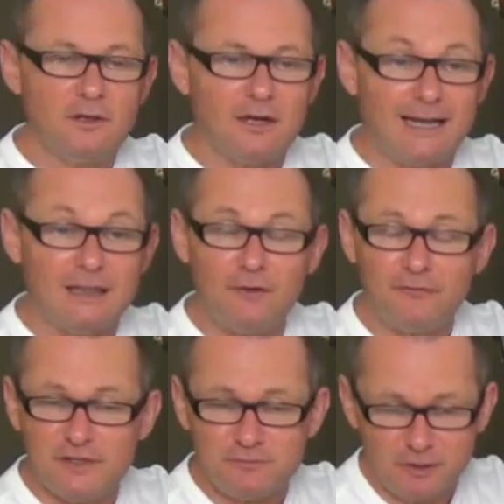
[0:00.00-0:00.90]
I love
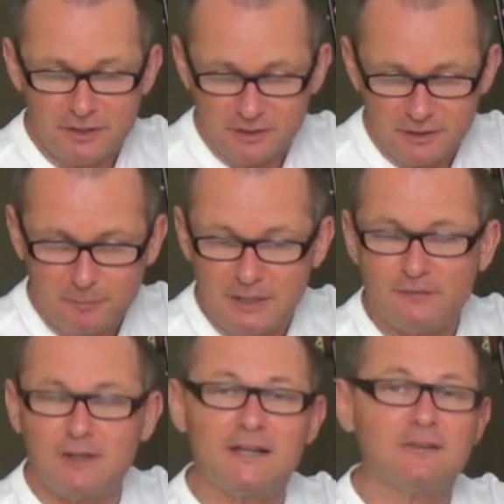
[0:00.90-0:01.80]
this one here, the B
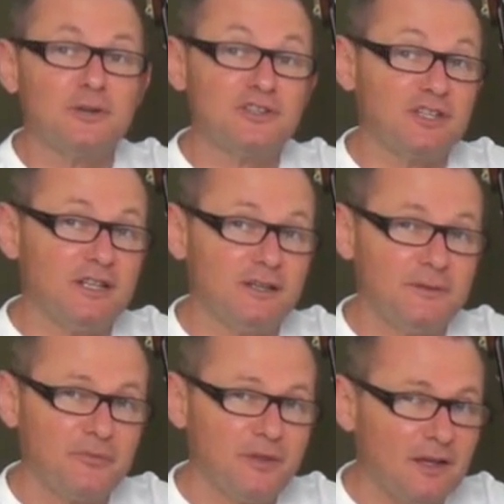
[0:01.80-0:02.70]
flat to a G,
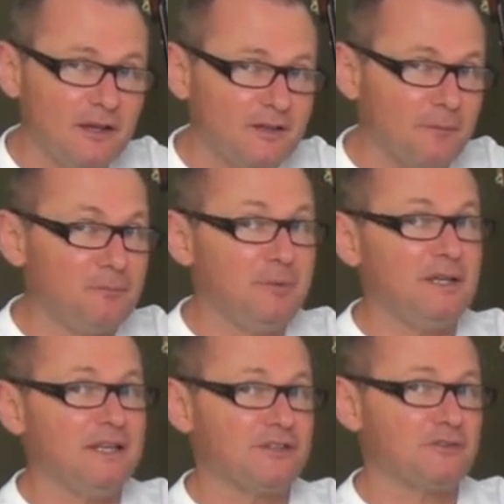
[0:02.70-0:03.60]
the B
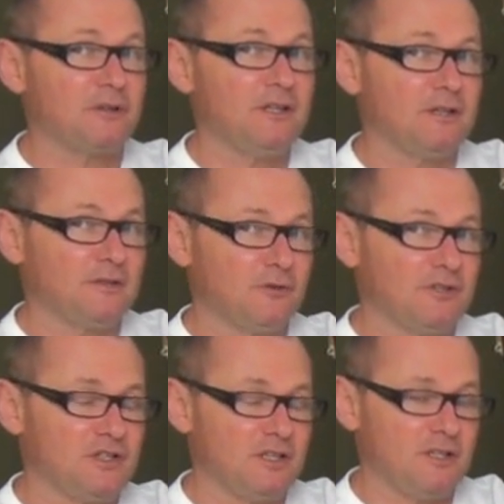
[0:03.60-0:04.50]
natural here to a
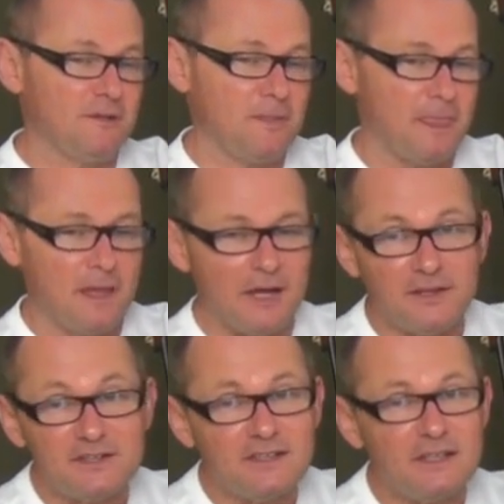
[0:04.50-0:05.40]
G, and
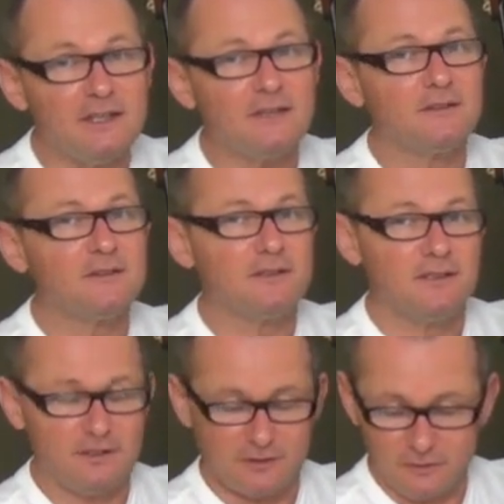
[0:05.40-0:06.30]
the C
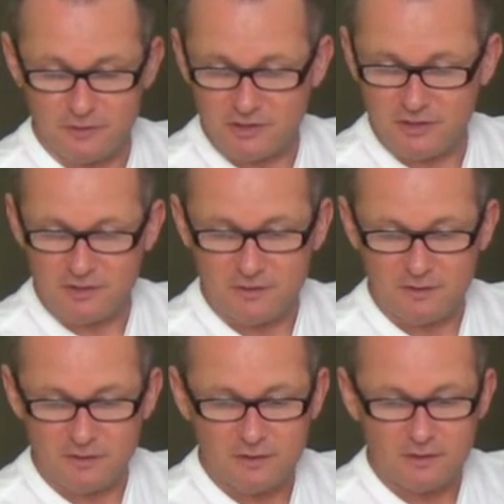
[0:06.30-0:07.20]
here to a G.
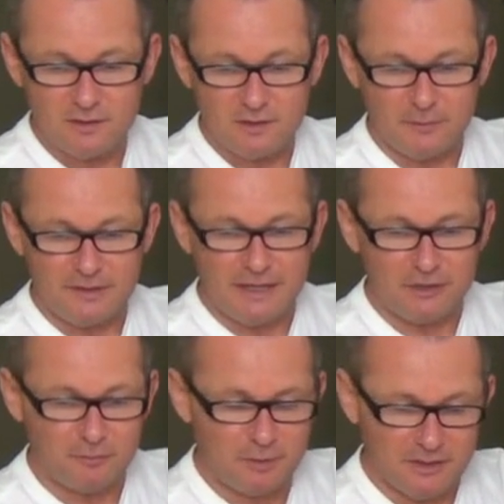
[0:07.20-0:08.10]
I mean, that
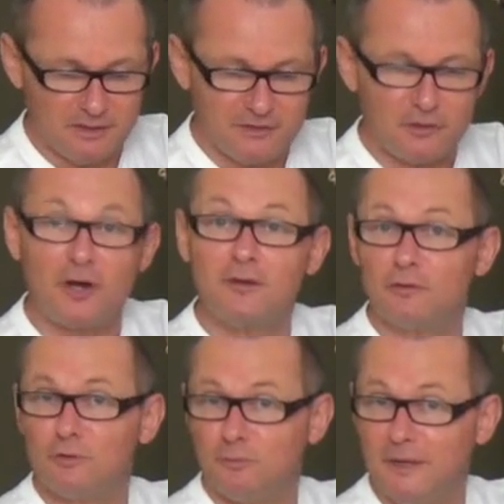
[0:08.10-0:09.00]
could be the start of a
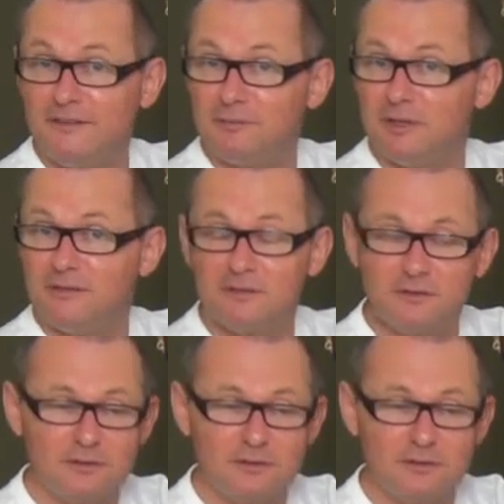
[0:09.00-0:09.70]
little bass piece.